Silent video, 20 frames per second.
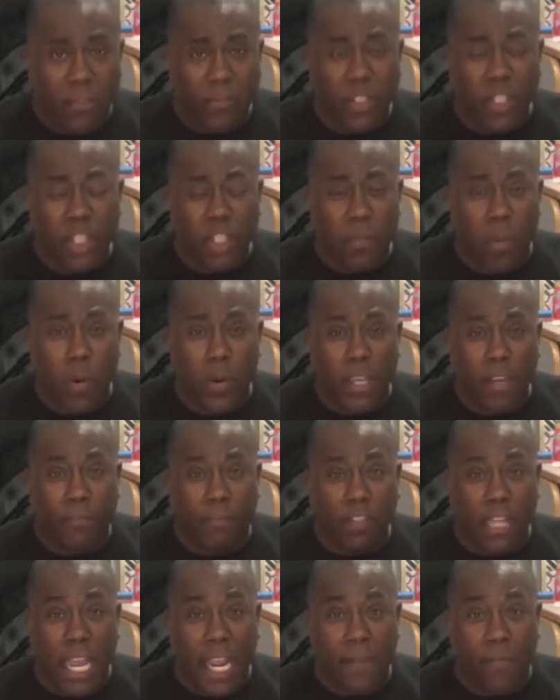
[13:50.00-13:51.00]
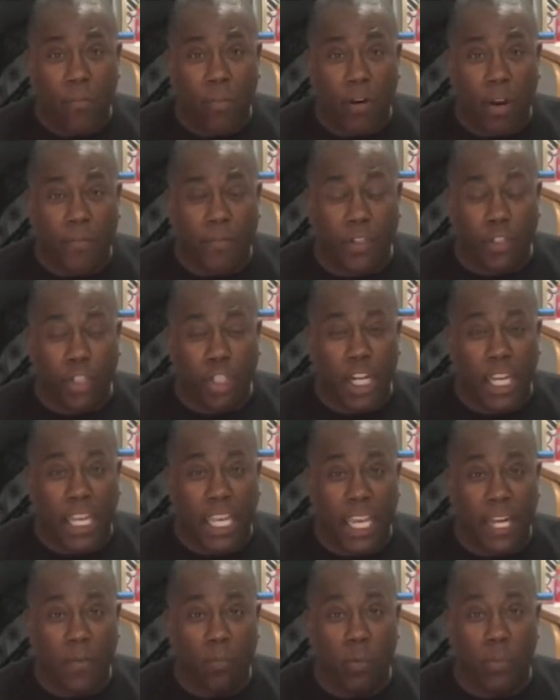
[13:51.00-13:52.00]
The smoky flavor of the
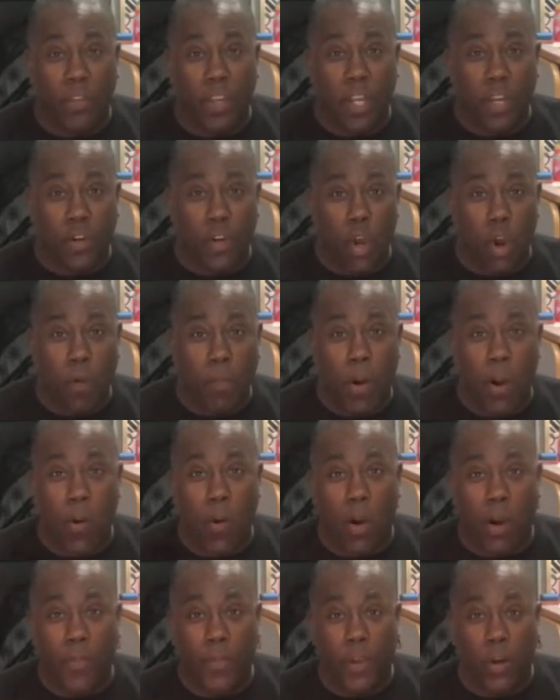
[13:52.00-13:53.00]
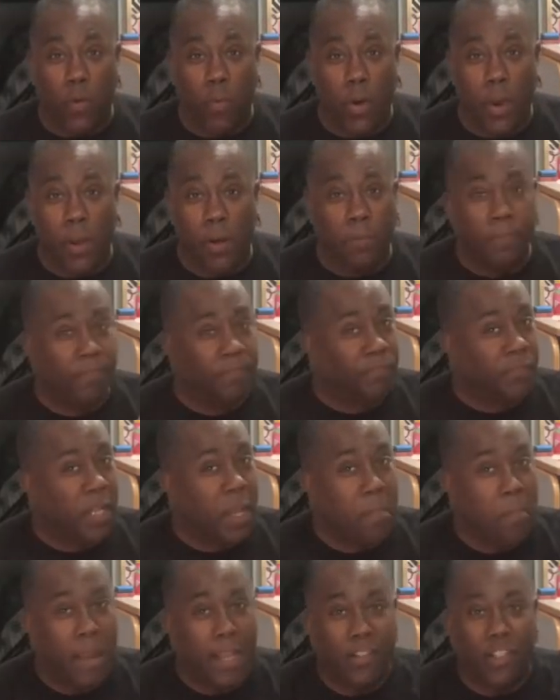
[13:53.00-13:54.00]
chicken with the adobo on the grill
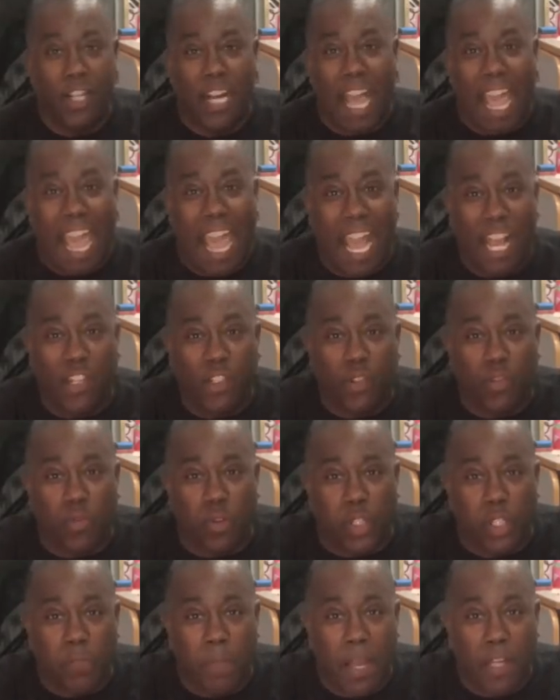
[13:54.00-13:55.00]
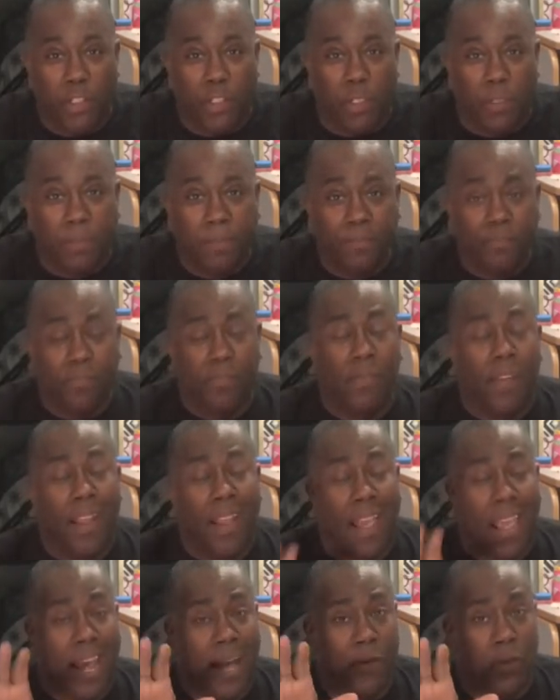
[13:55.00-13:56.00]
makes it extra special.
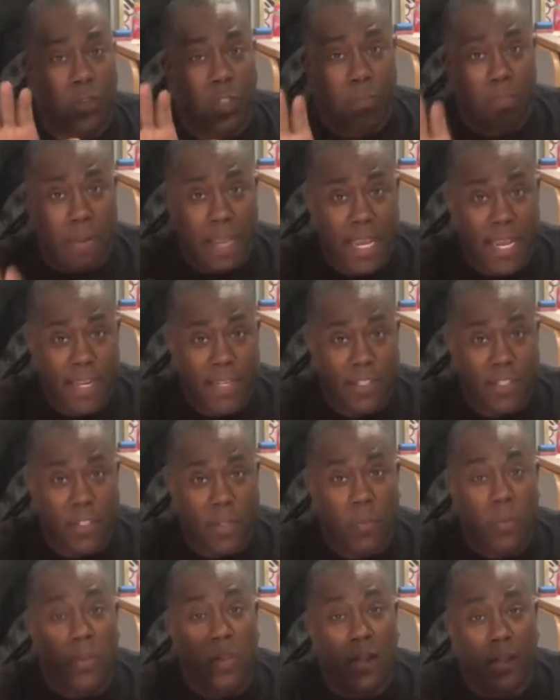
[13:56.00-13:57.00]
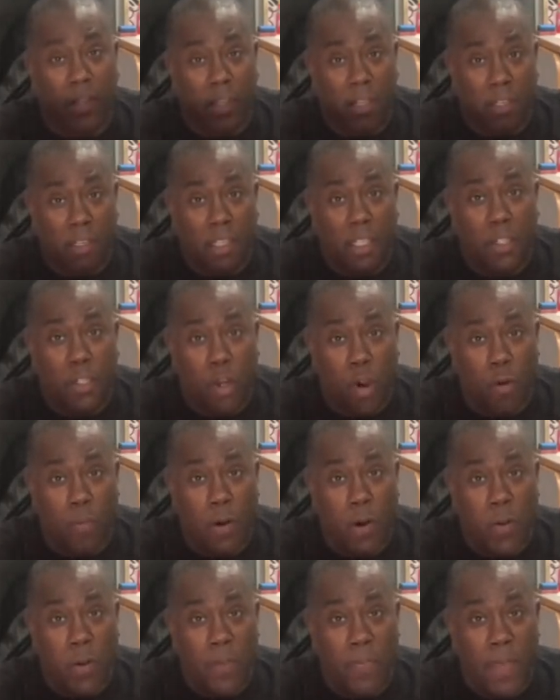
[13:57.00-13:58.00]
And those beans with a little
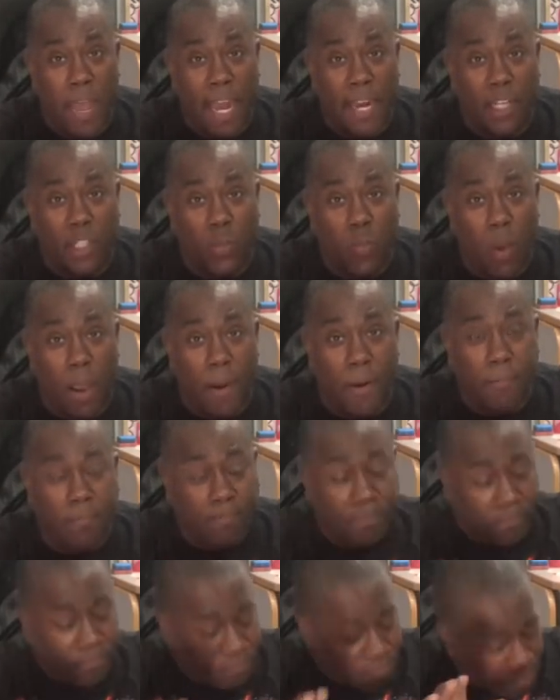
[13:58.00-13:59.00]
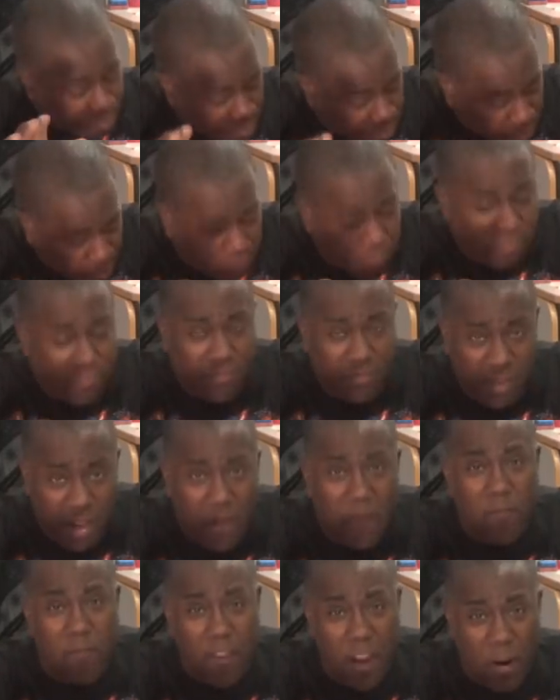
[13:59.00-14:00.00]
adobo in that as well,
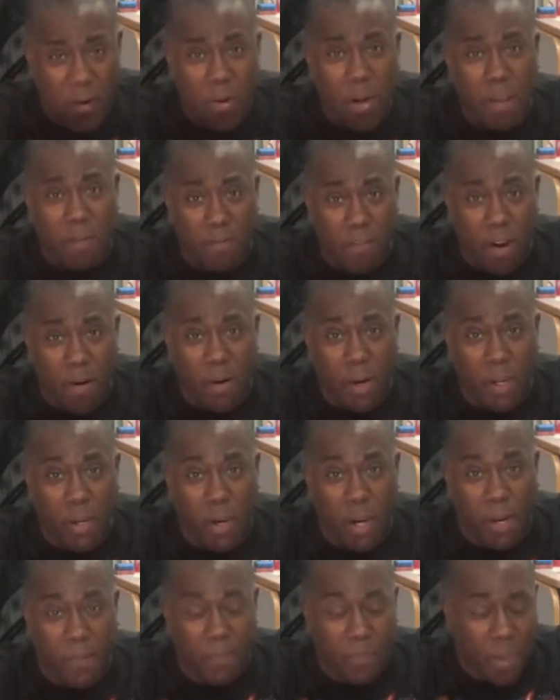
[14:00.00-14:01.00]
very, very good.